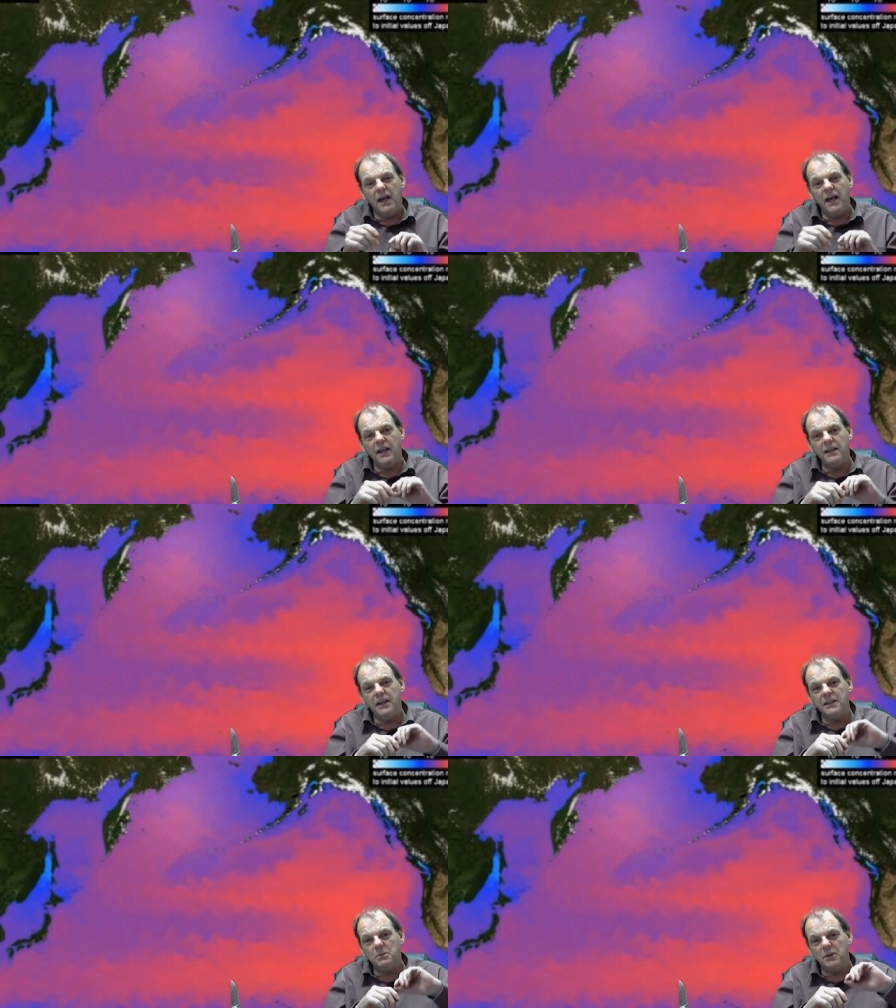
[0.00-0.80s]
and
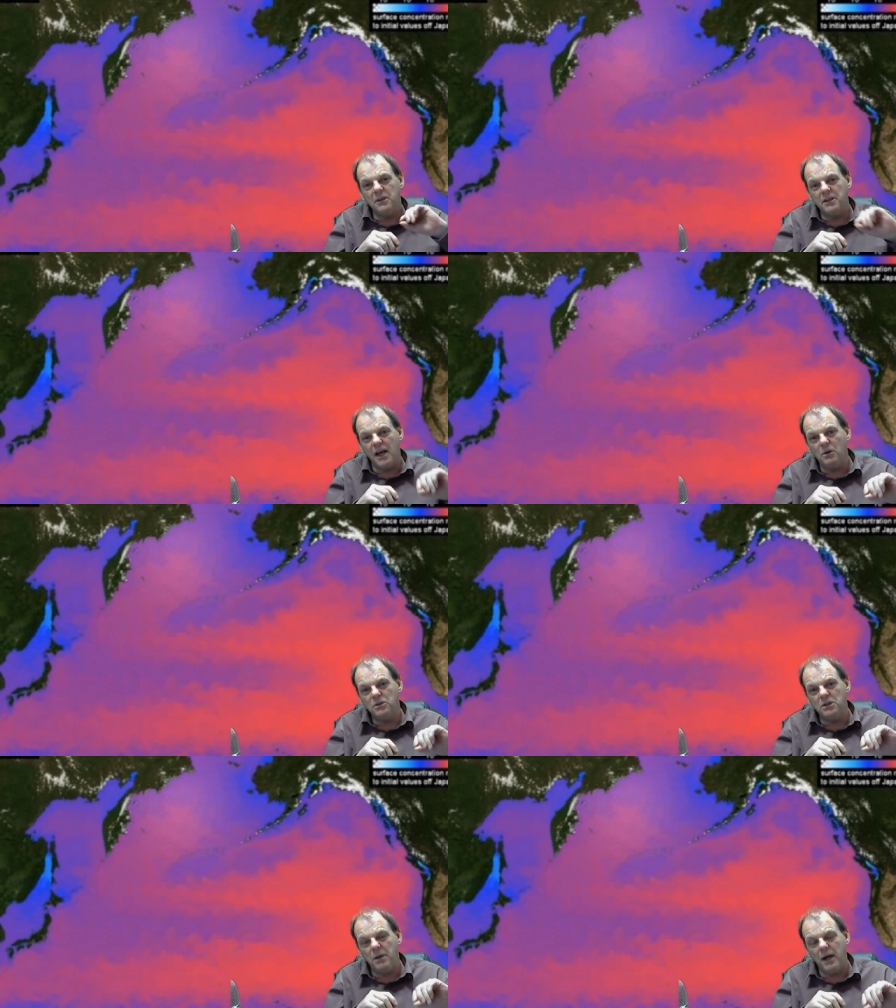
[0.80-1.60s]
it's about a
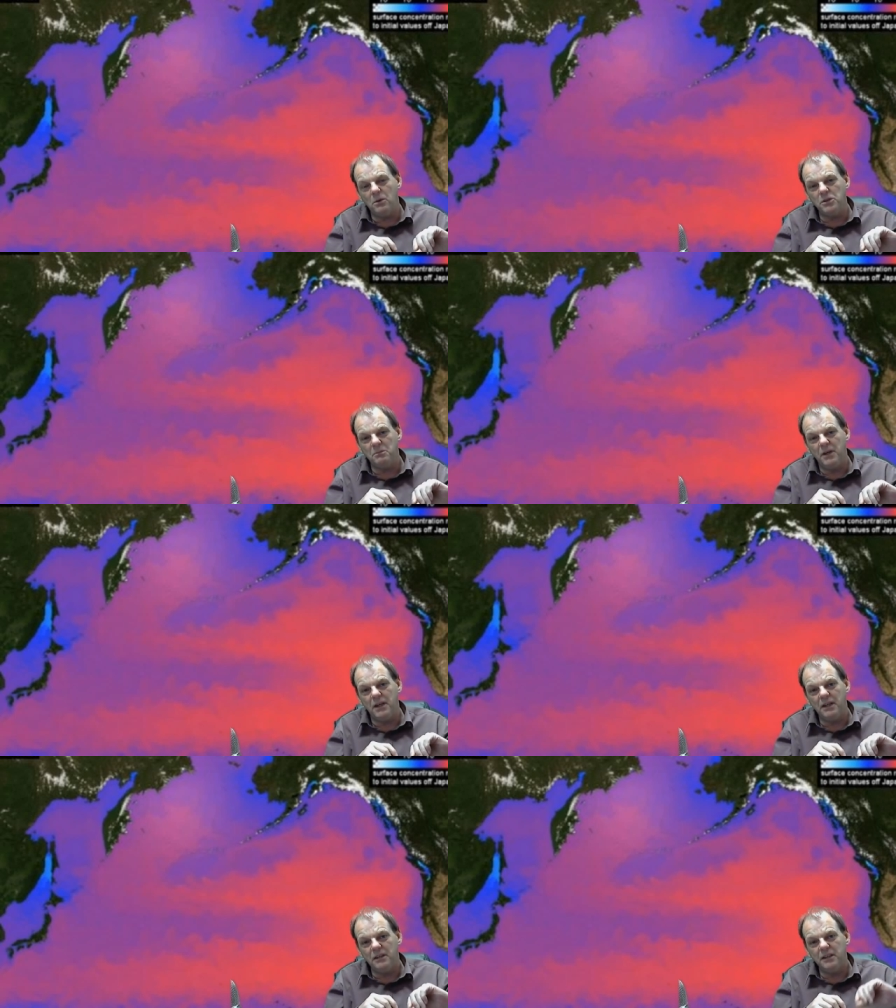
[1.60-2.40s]
thousand pounds a
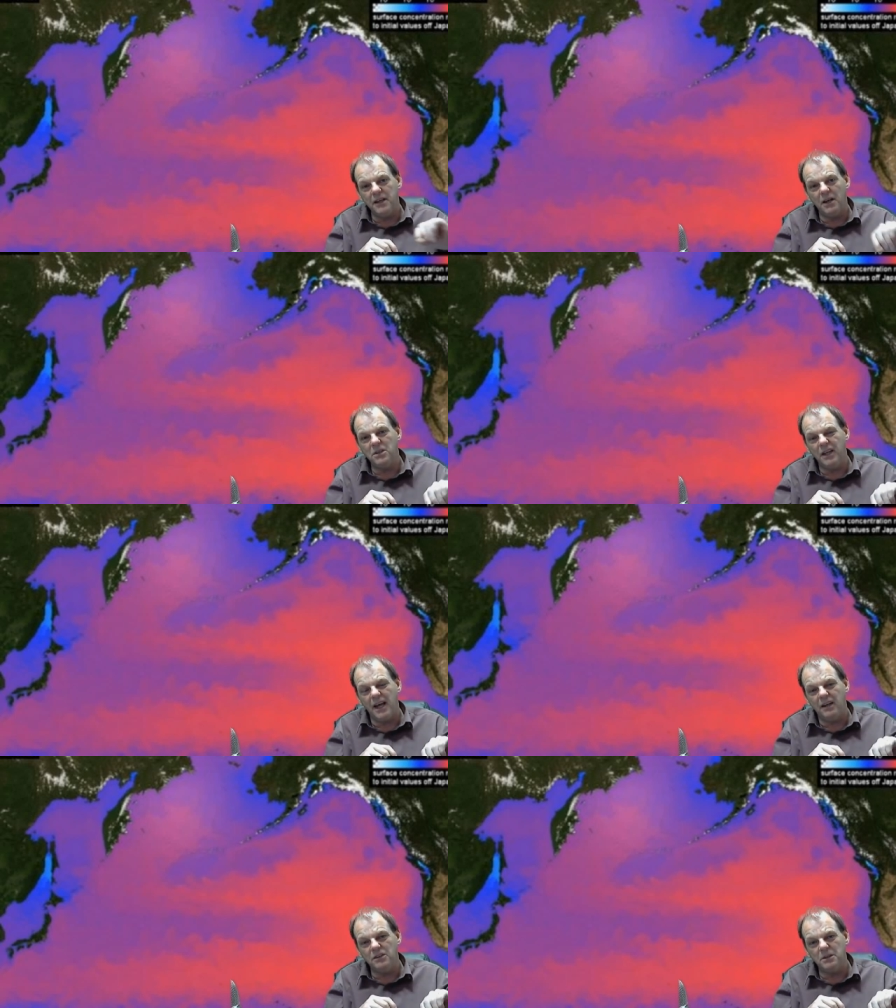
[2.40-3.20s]
minute, a thousand
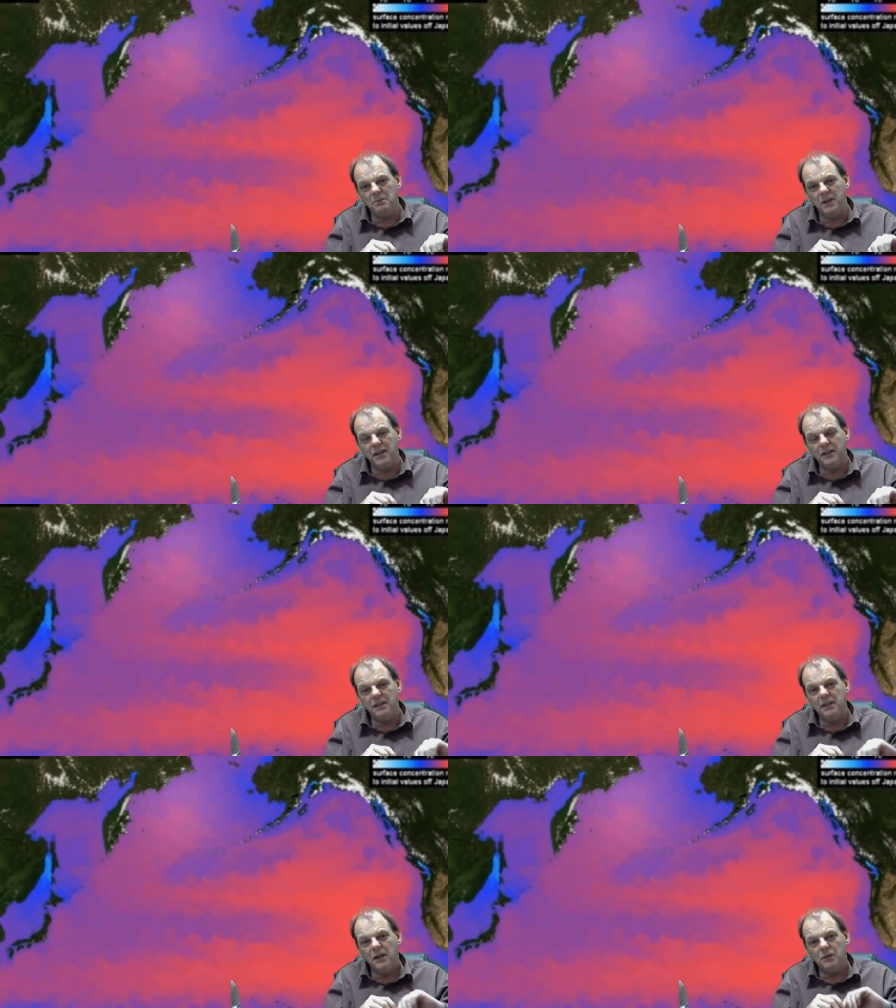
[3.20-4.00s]
gallons a minute
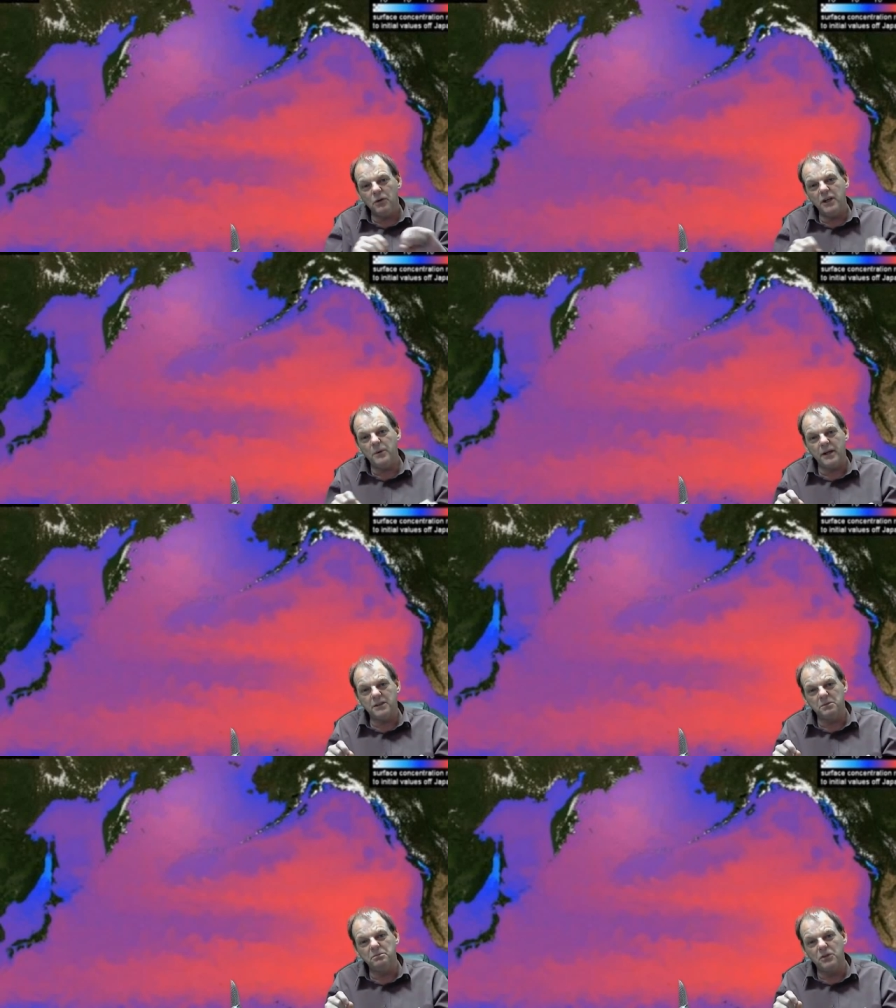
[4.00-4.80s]
of
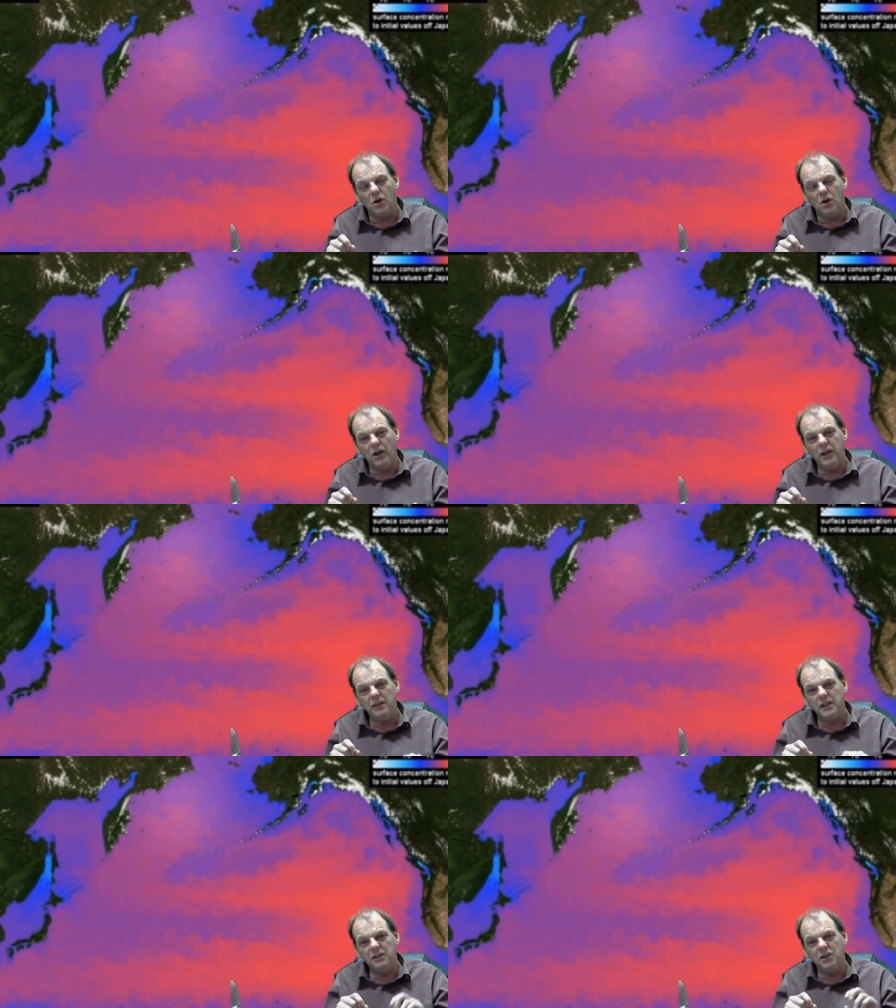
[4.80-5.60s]
radioactive
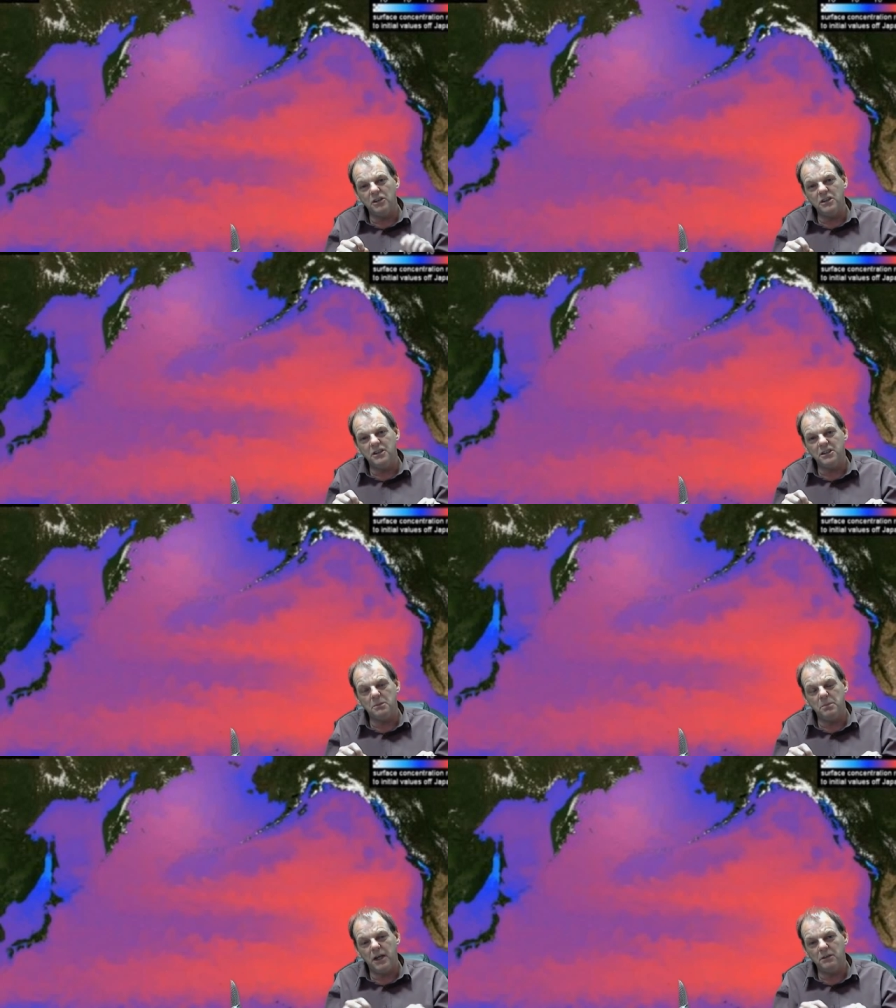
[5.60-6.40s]
dye that doesn't
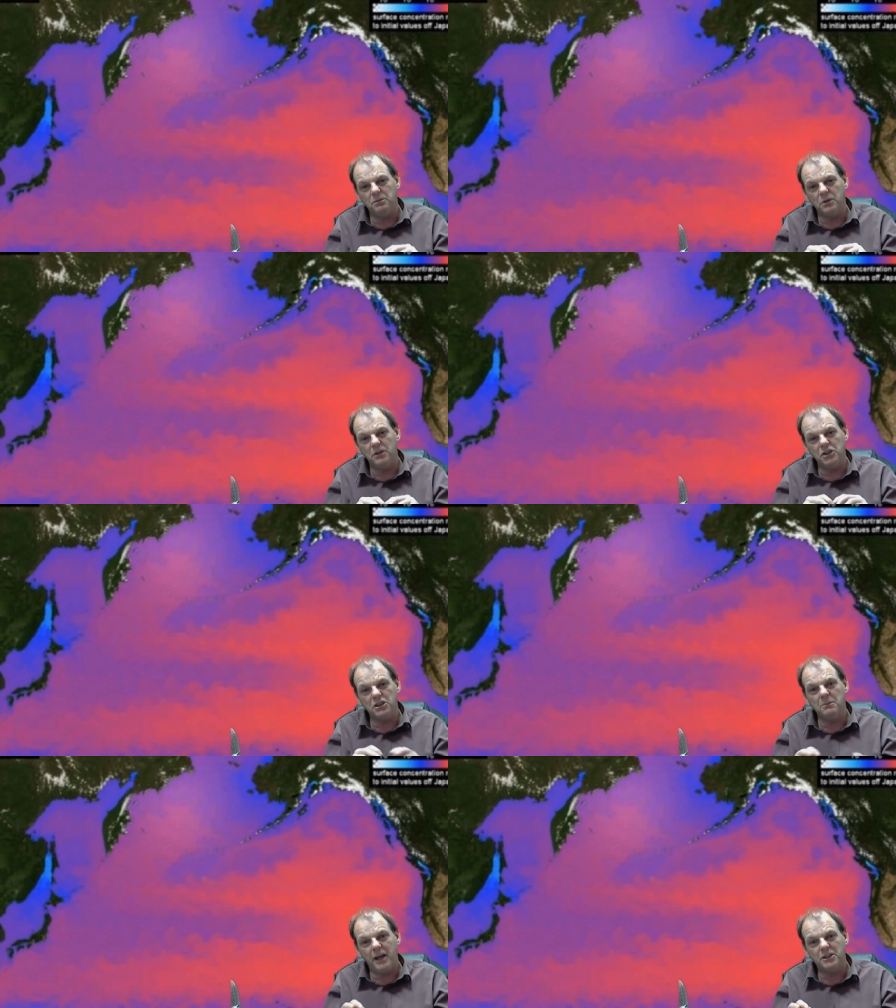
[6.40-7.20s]
dissipate for.
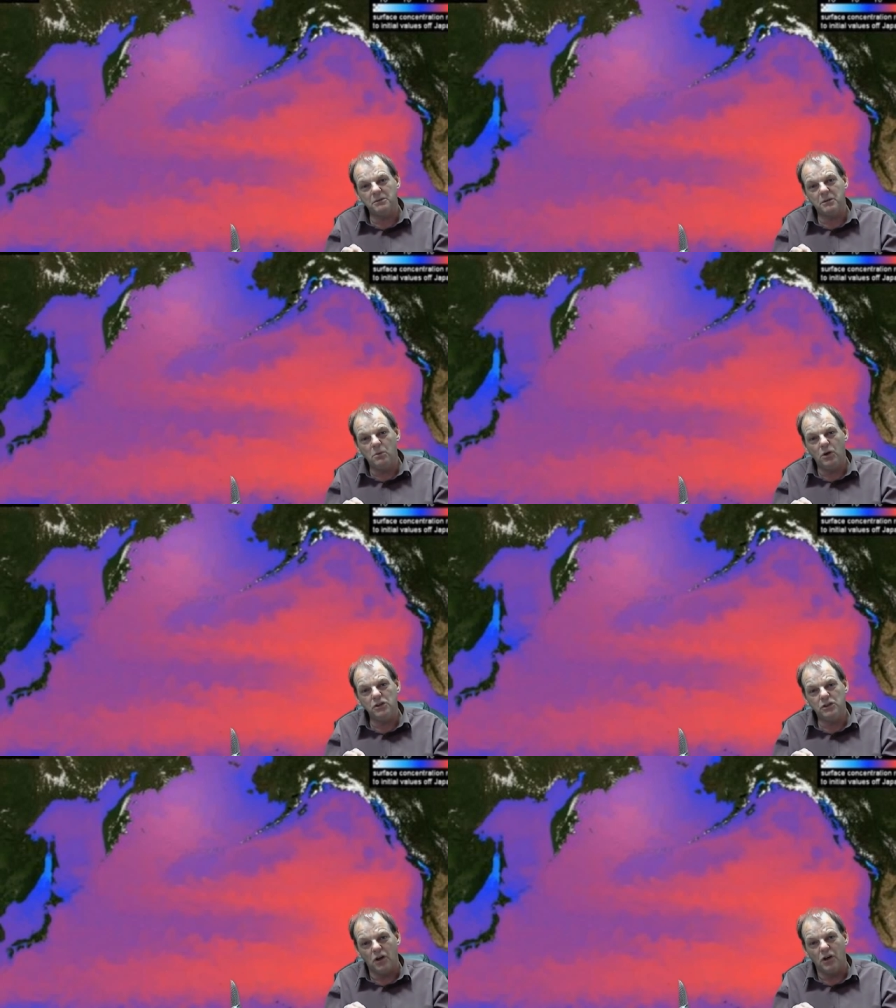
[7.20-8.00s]
Just imagine if it
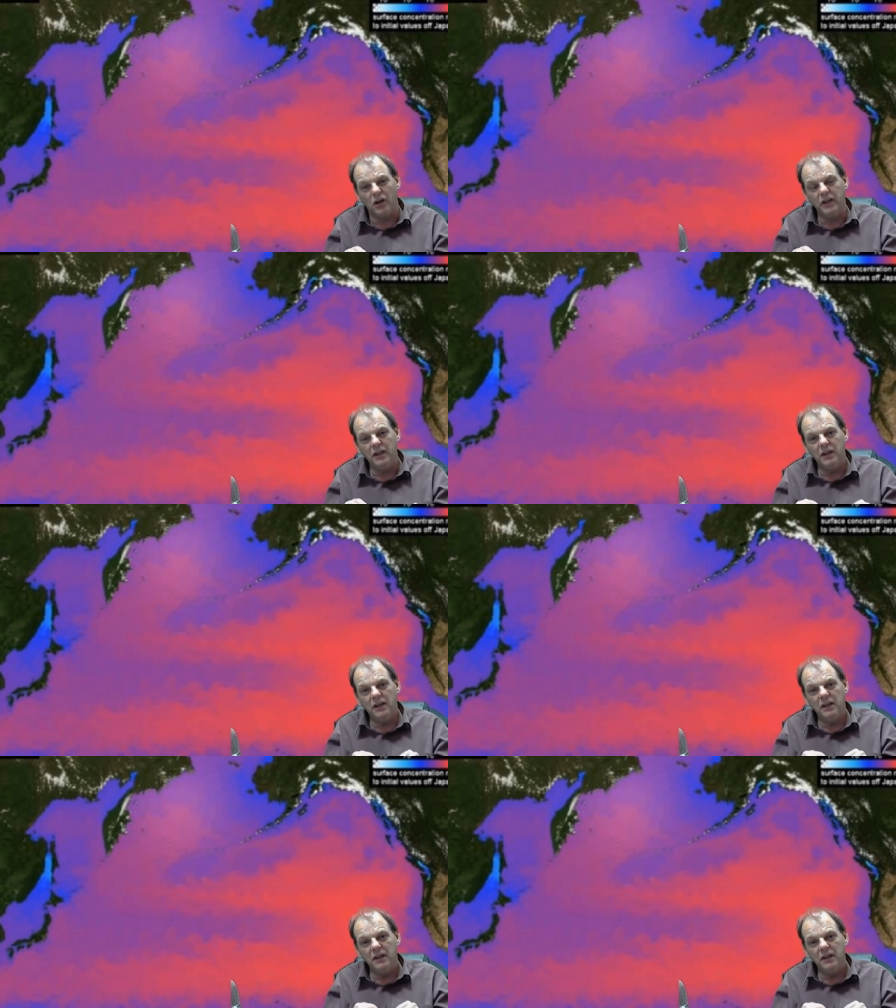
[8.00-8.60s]
was dye,